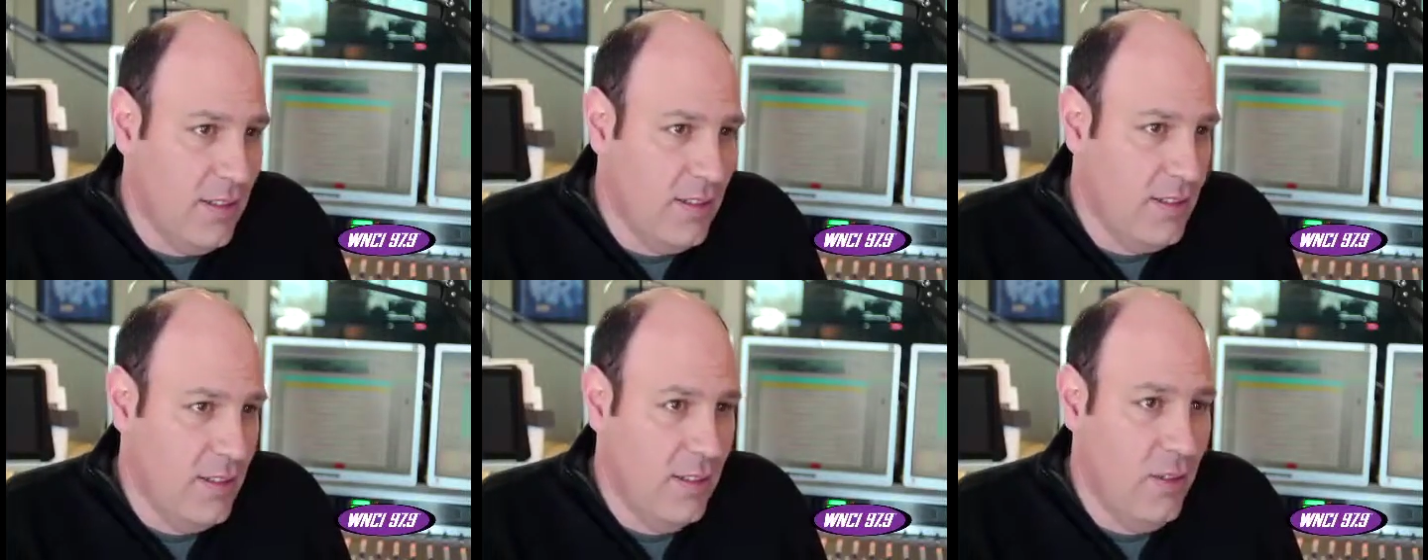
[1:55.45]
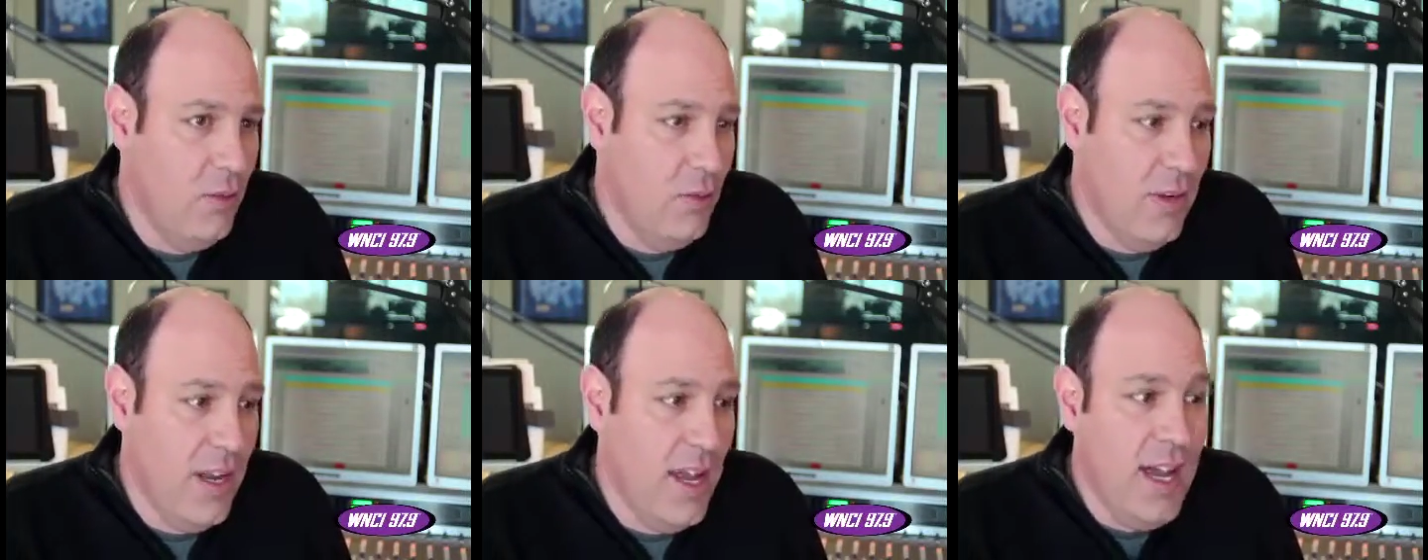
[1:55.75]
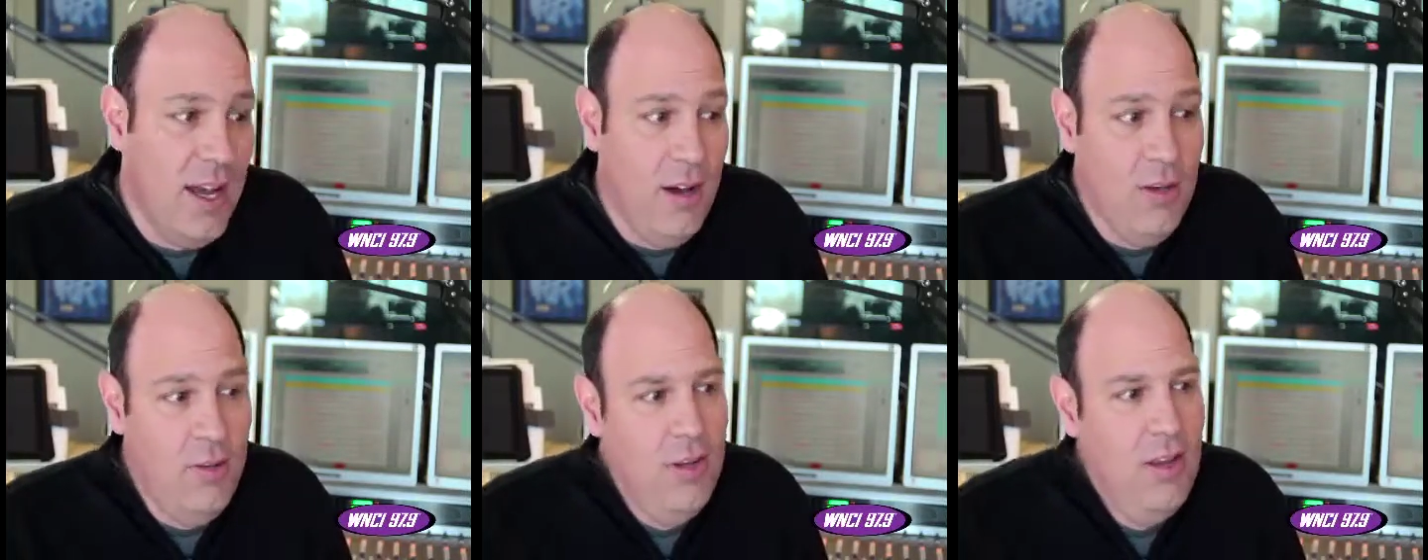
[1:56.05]
So
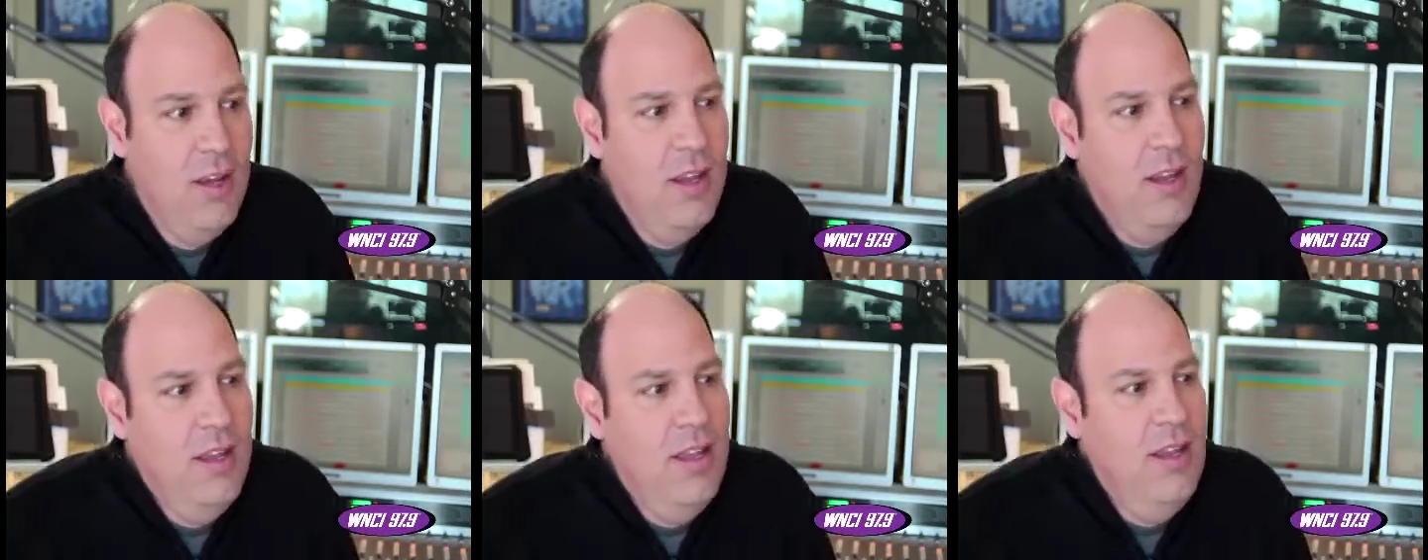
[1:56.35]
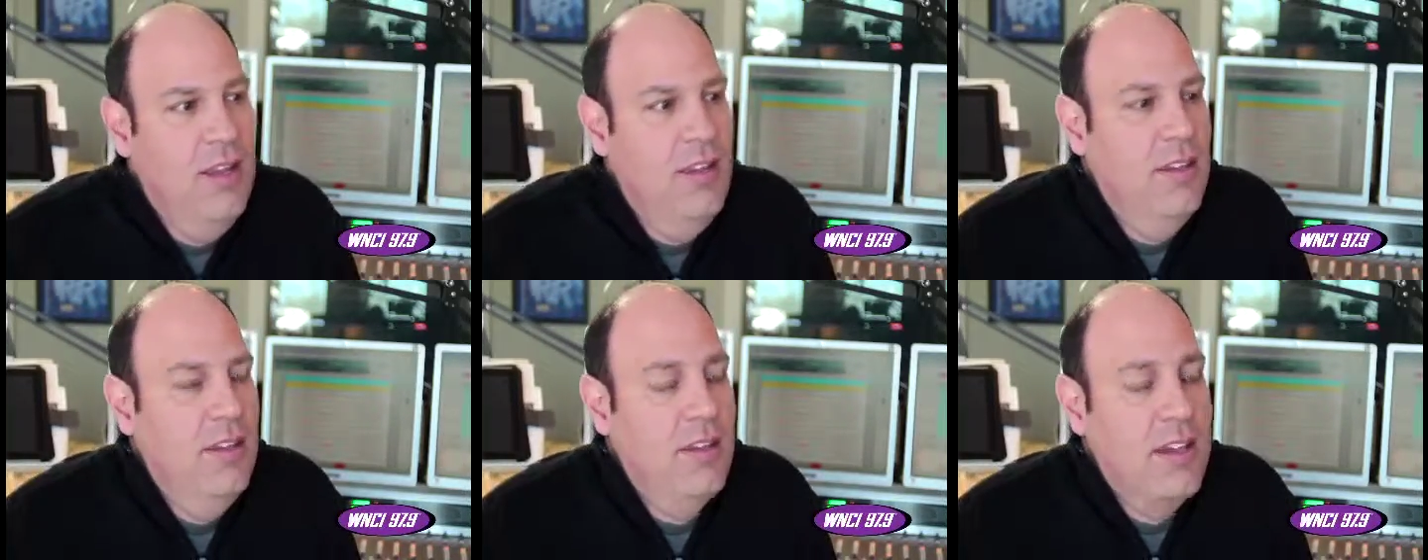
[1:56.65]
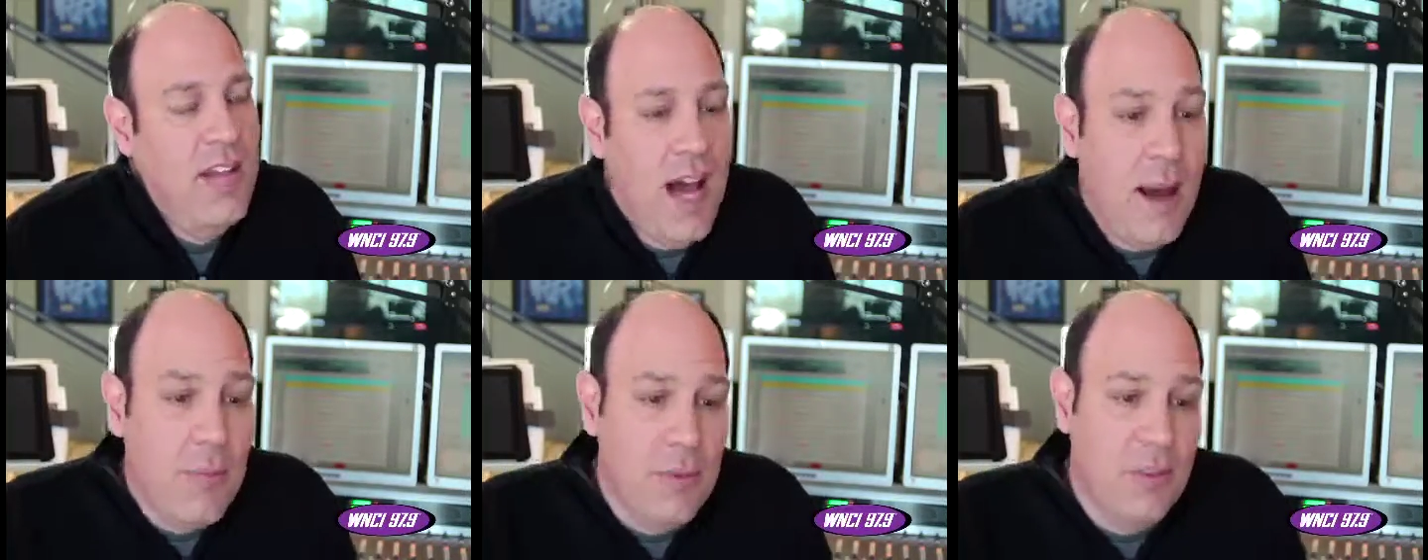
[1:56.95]
now the
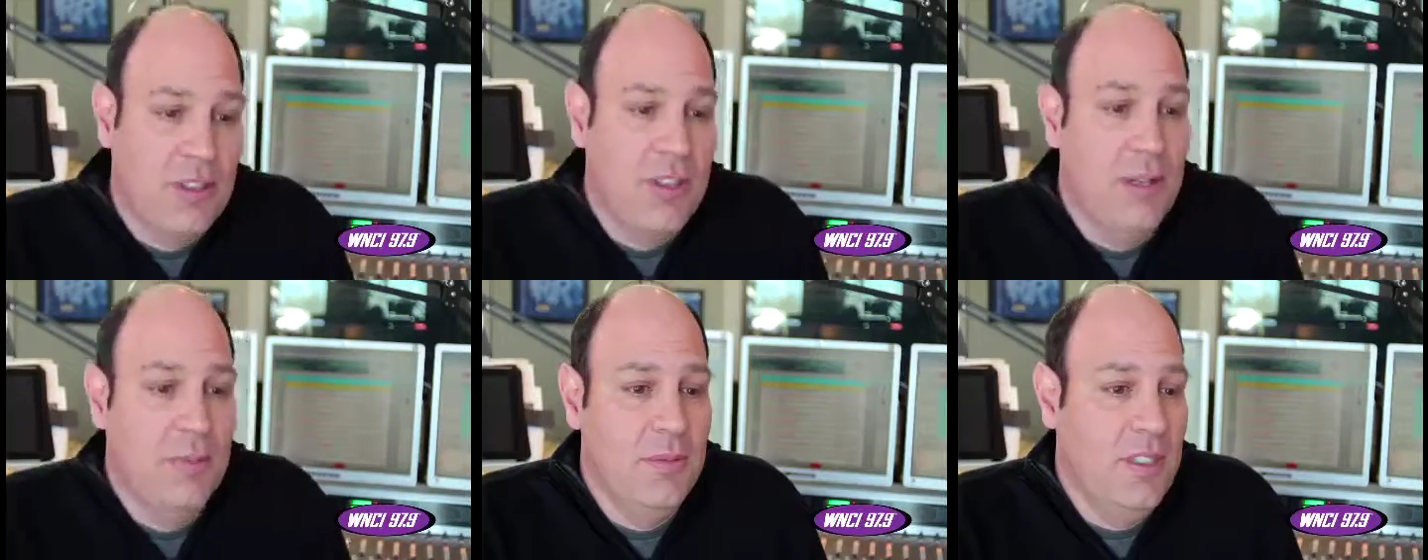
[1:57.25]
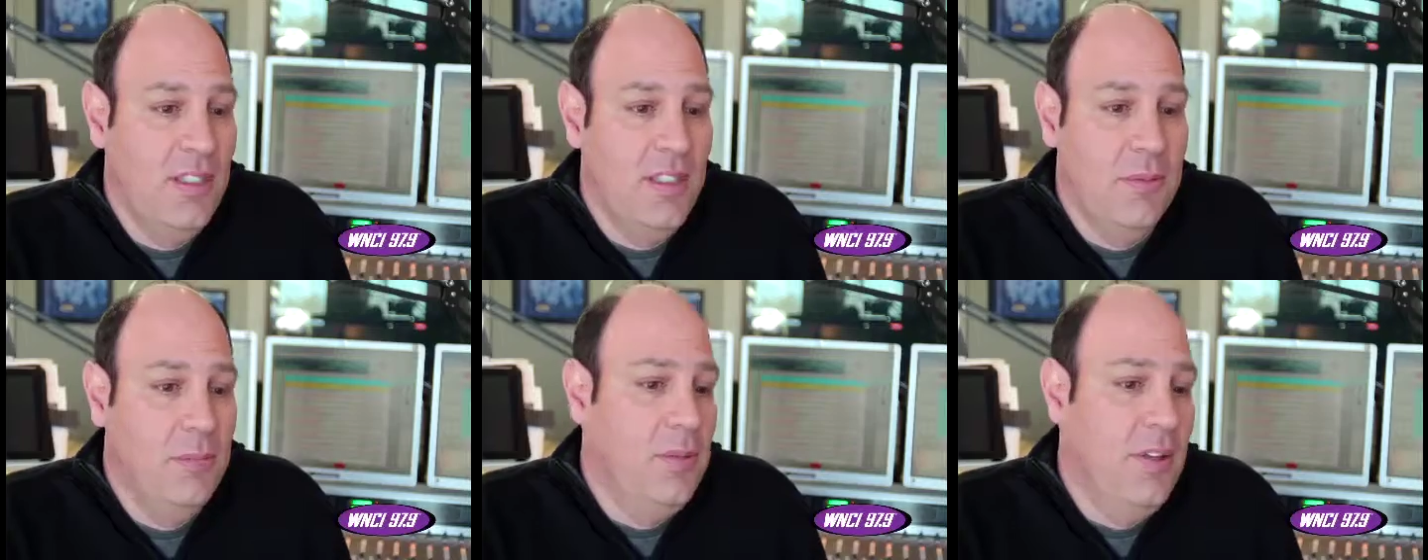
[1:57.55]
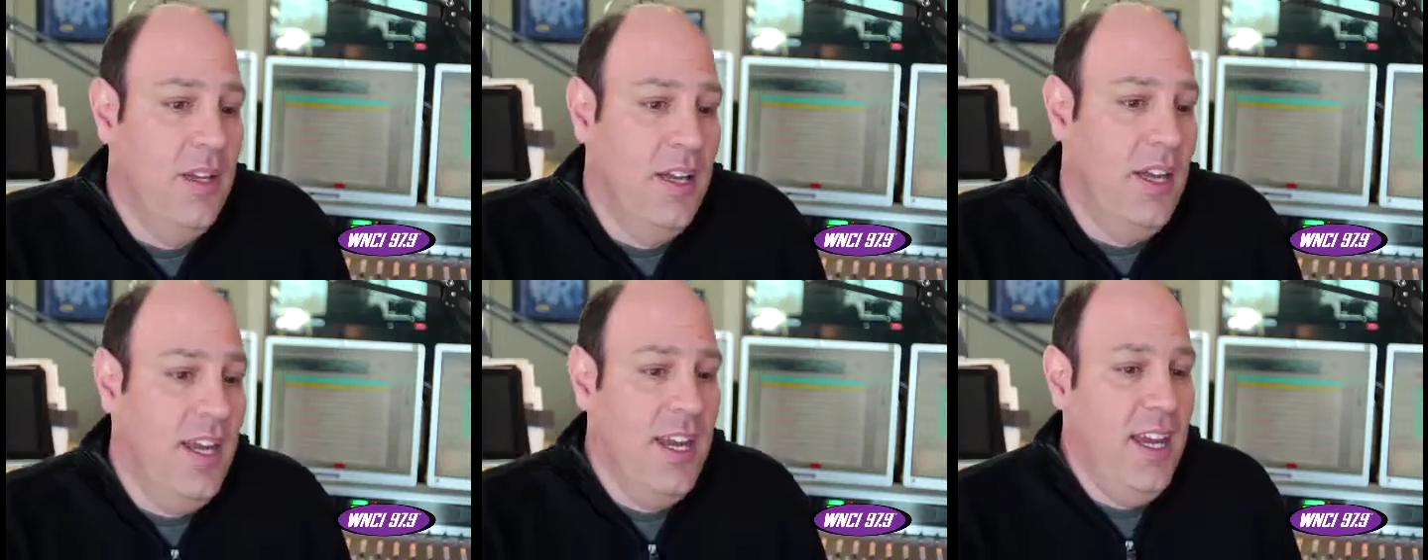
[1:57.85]
commerce comes into
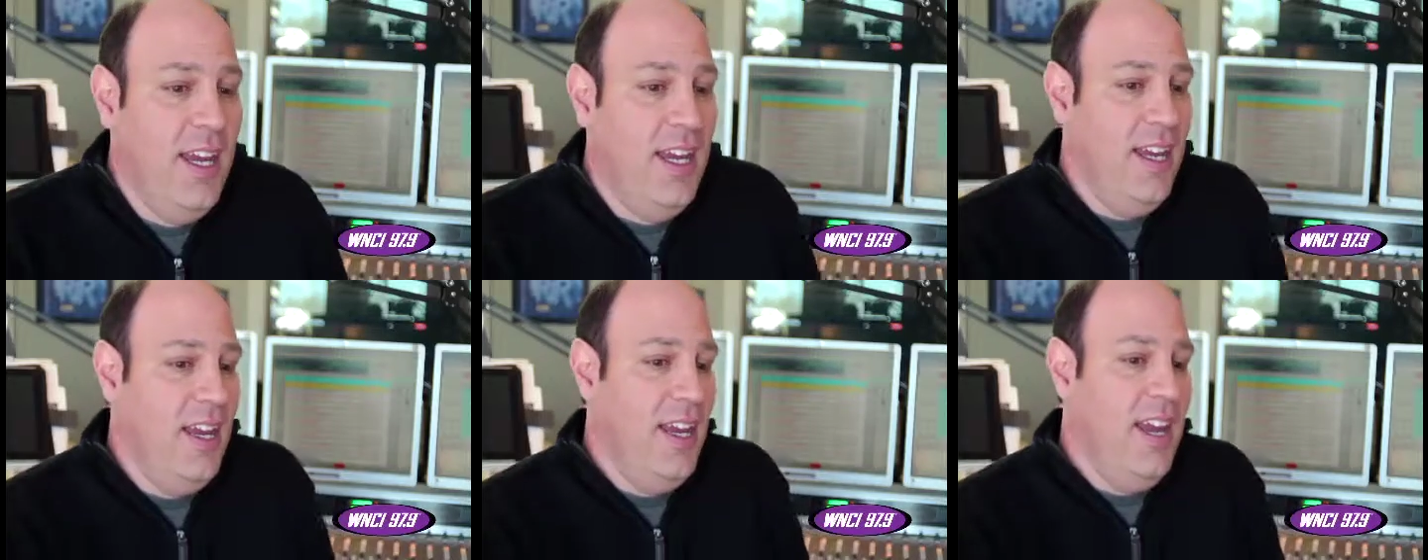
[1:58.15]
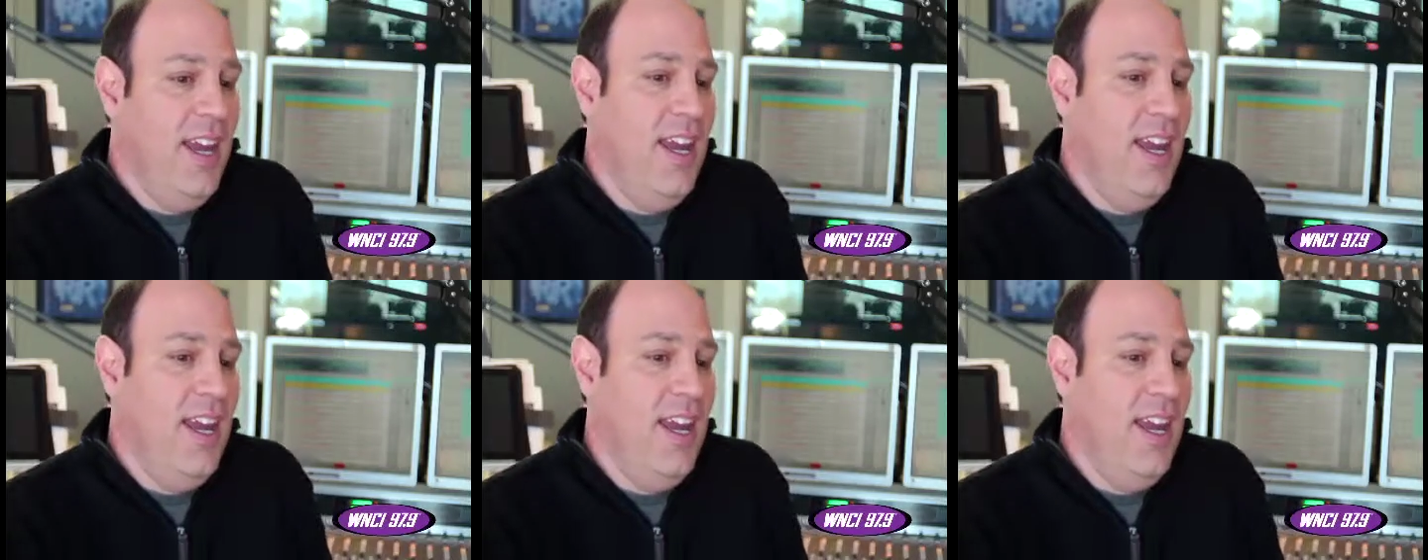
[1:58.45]
play,